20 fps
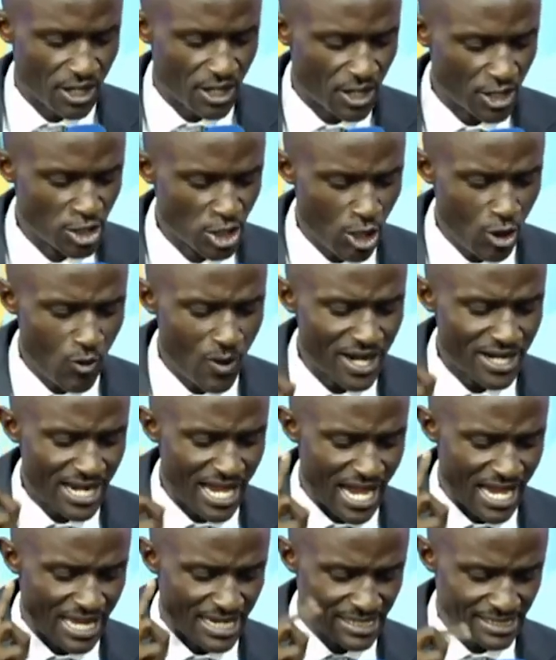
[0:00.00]
No one
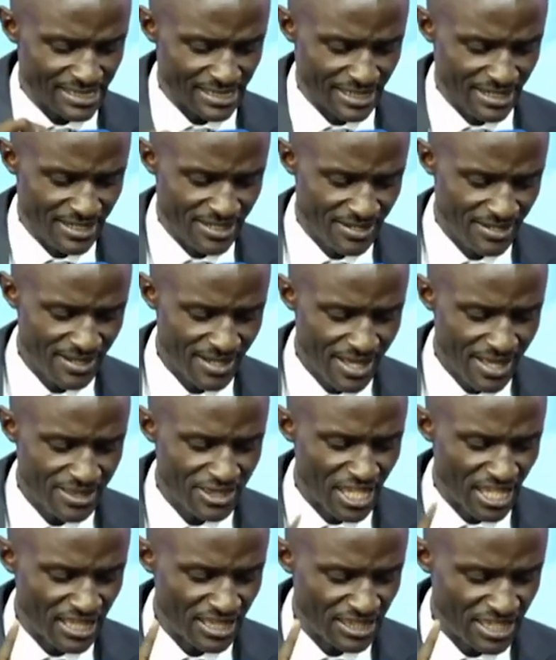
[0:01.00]
answered.
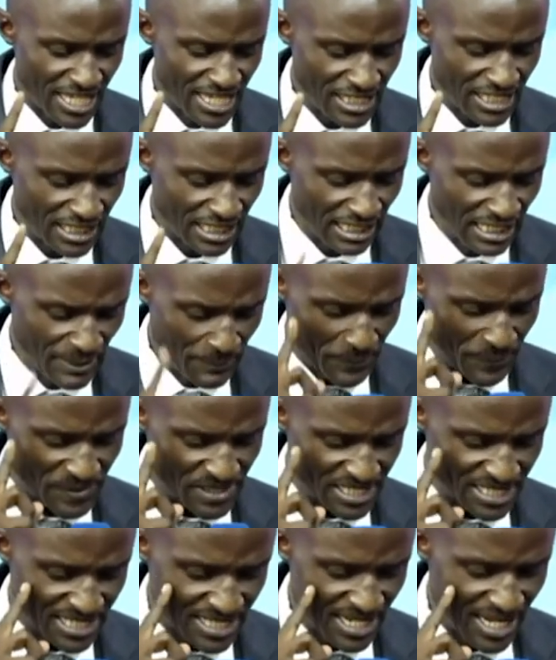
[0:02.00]
Then they
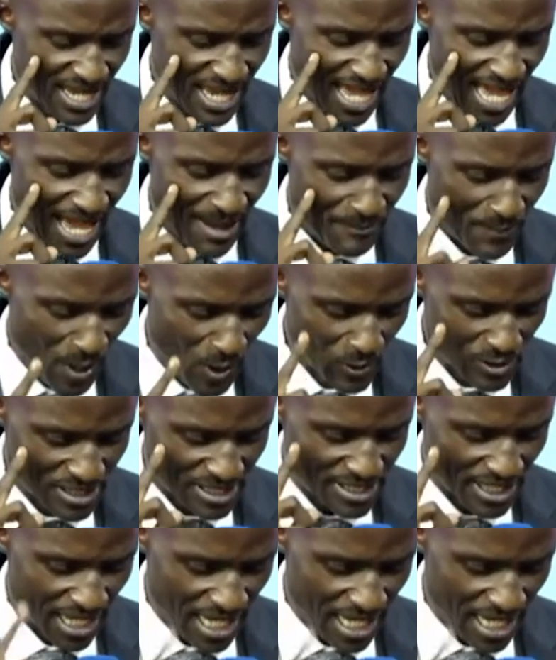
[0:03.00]
leaped about the